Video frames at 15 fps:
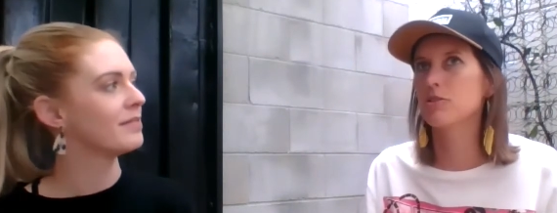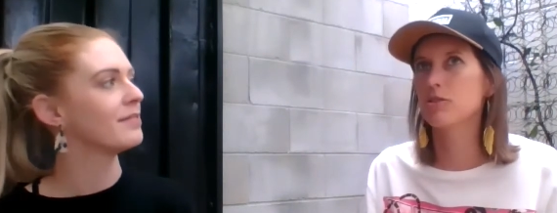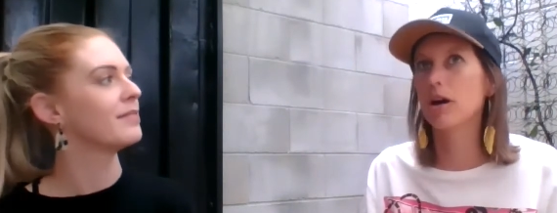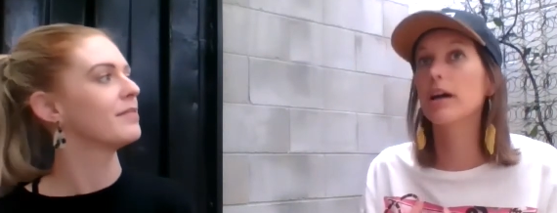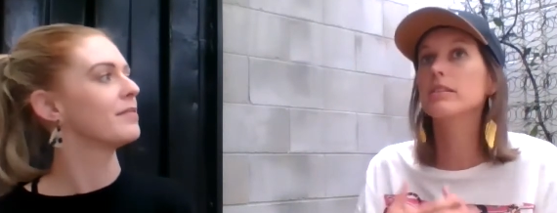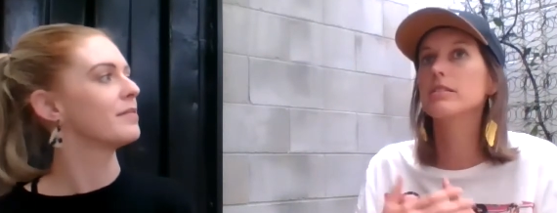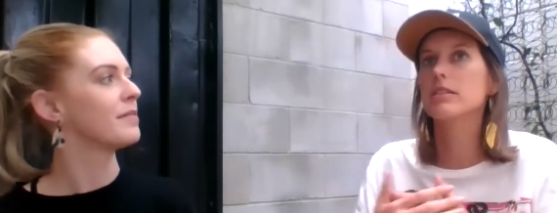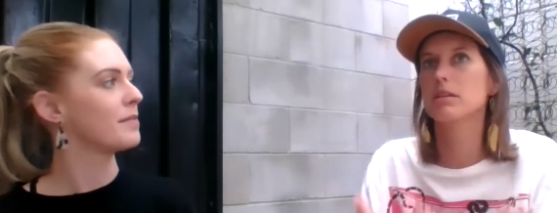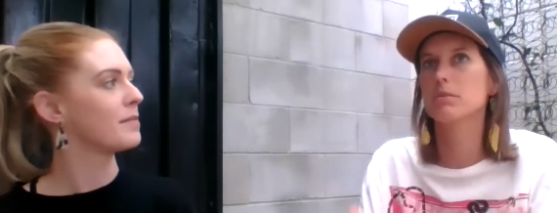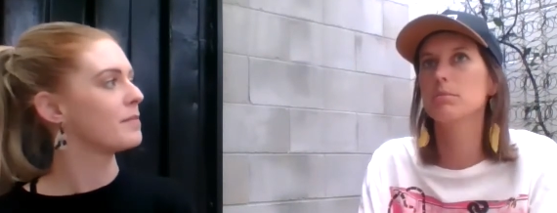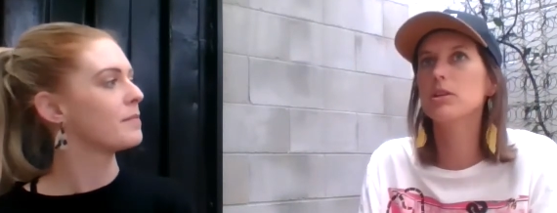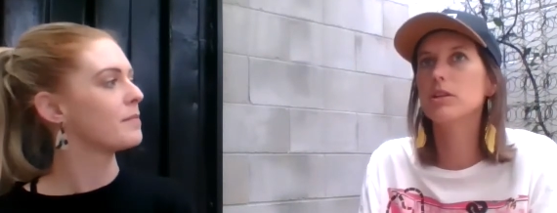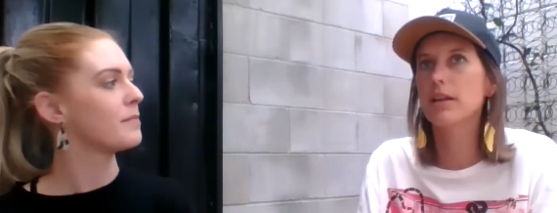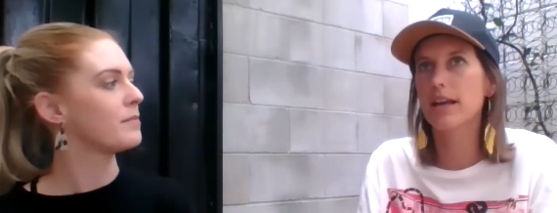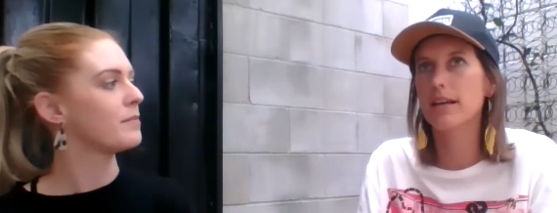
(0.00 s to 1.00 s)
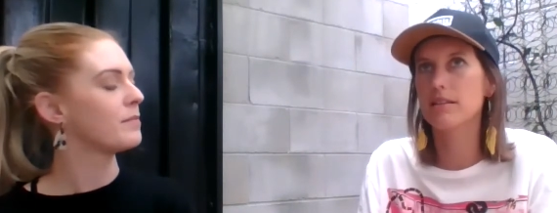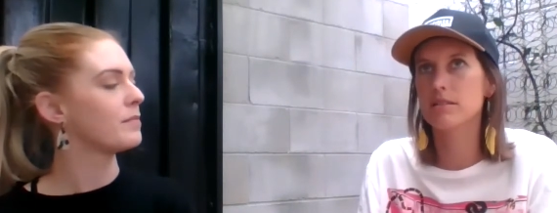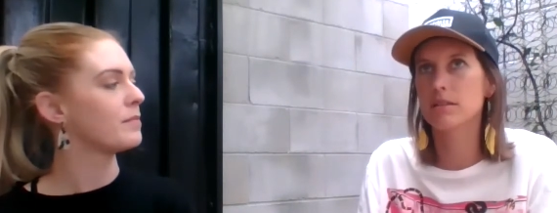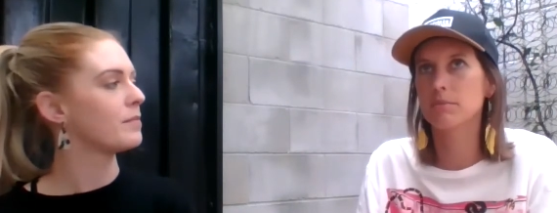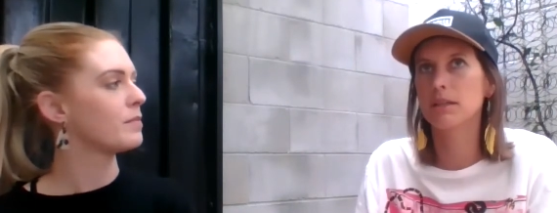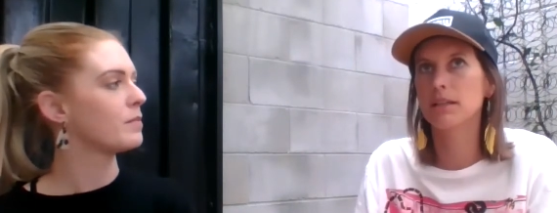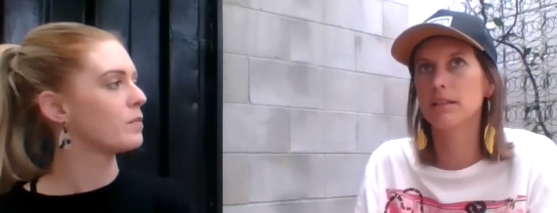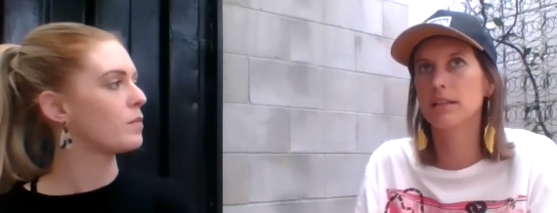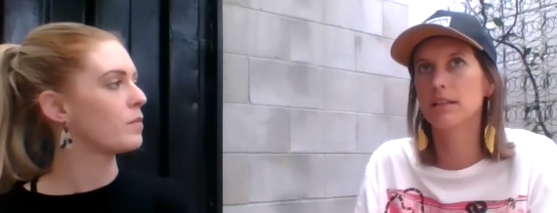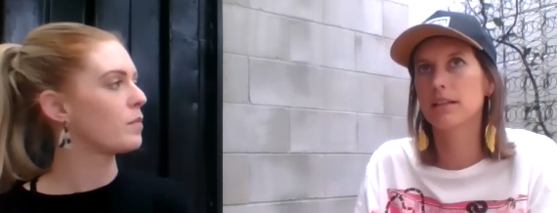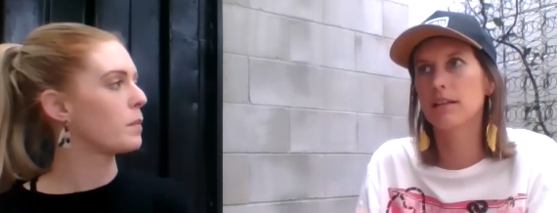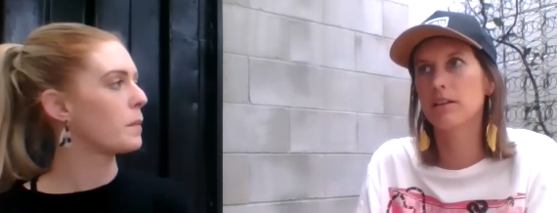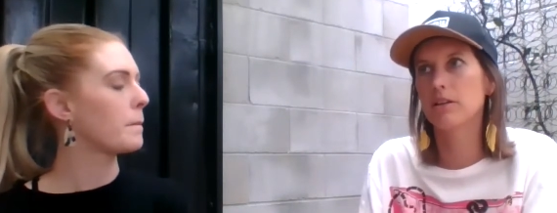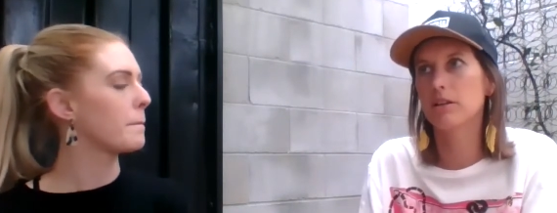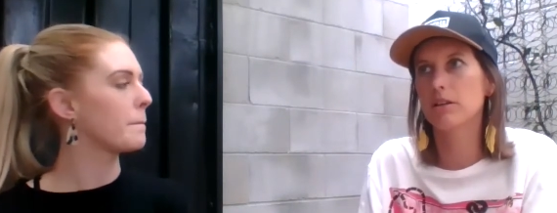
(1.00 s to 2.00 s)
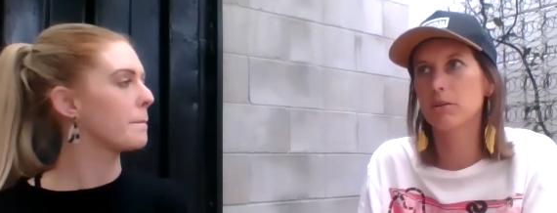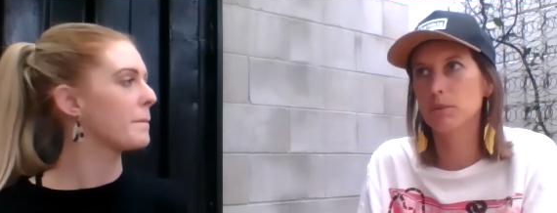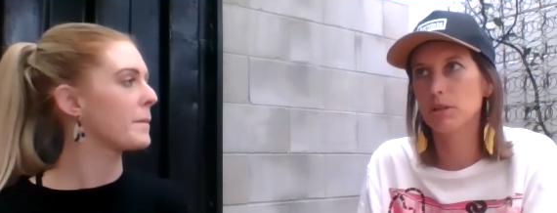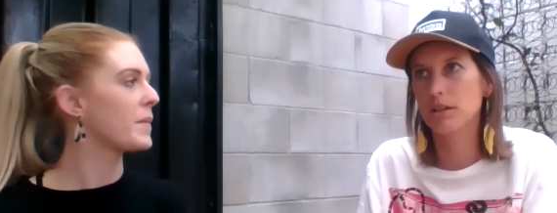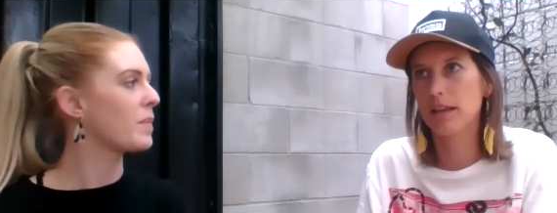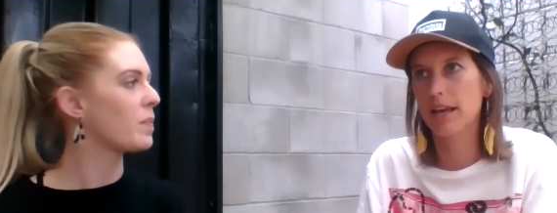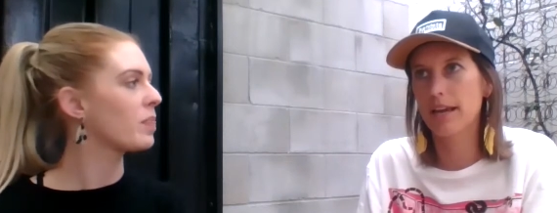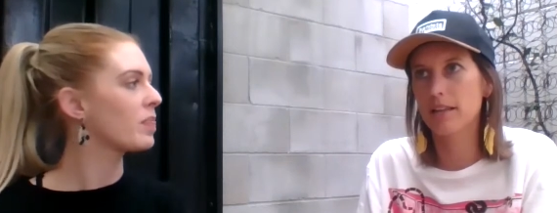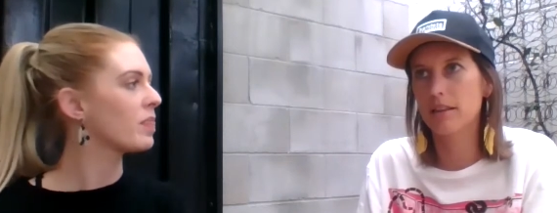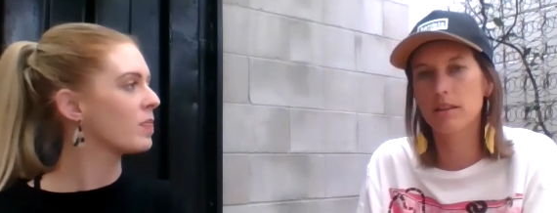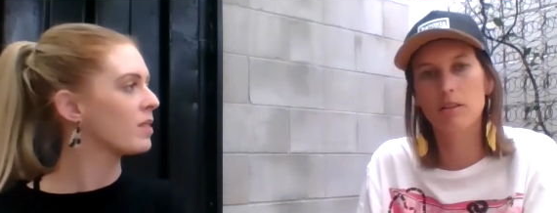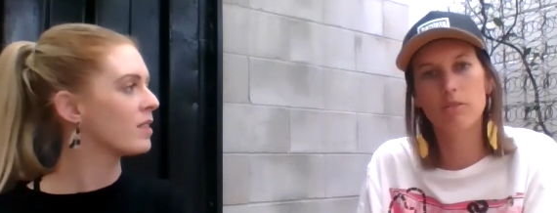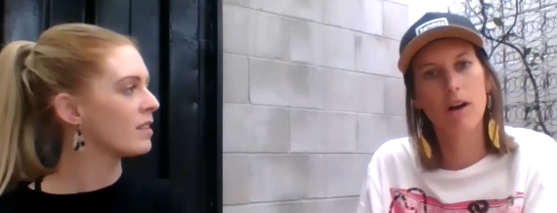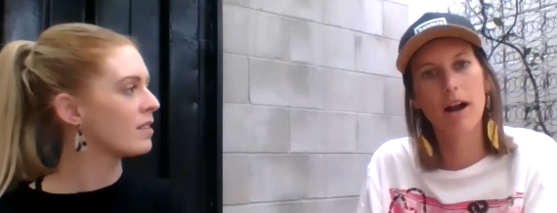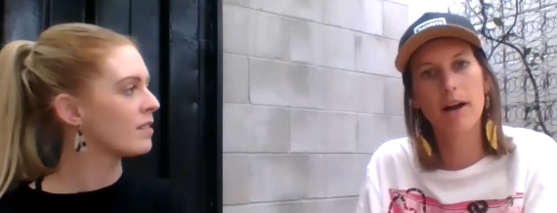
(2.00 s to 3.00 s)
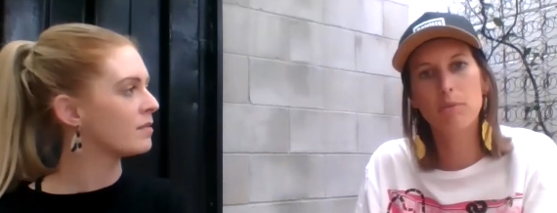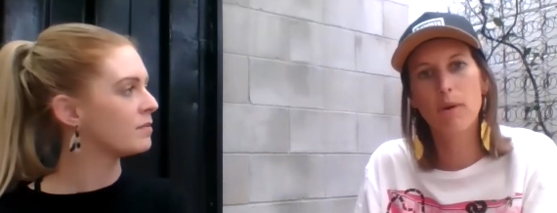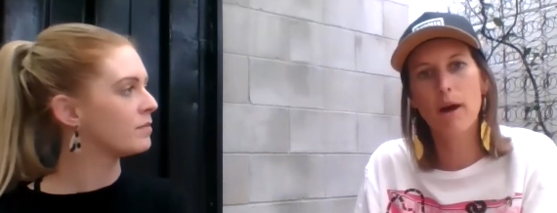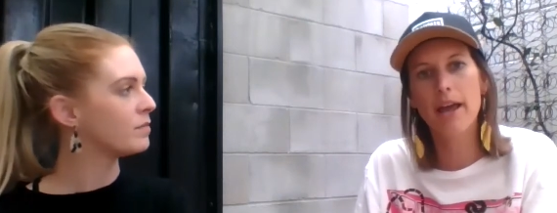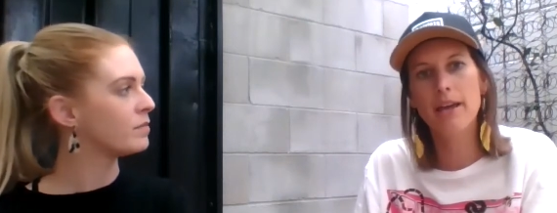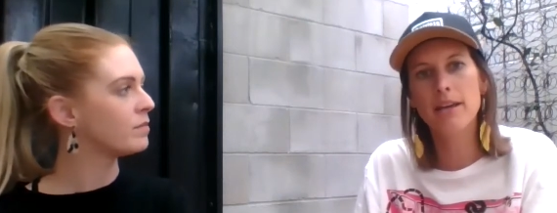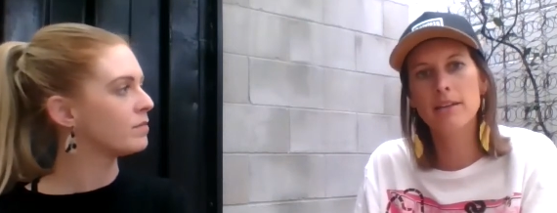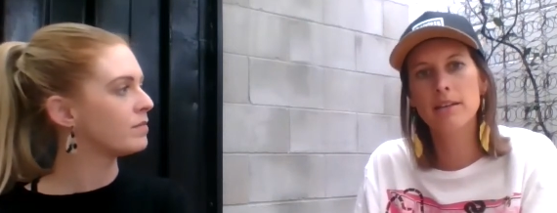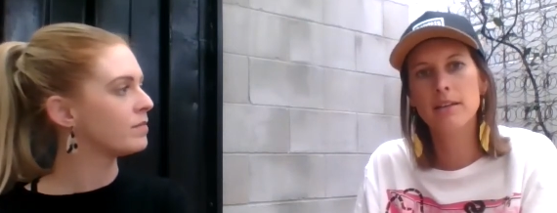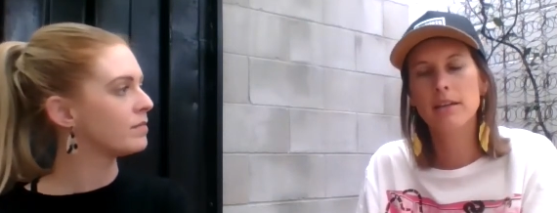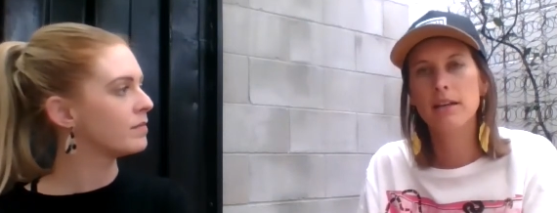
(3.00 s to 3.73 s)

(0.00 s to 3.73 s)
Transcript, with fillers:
Speaker 1: trying to communicate something that they don't communicate the right way,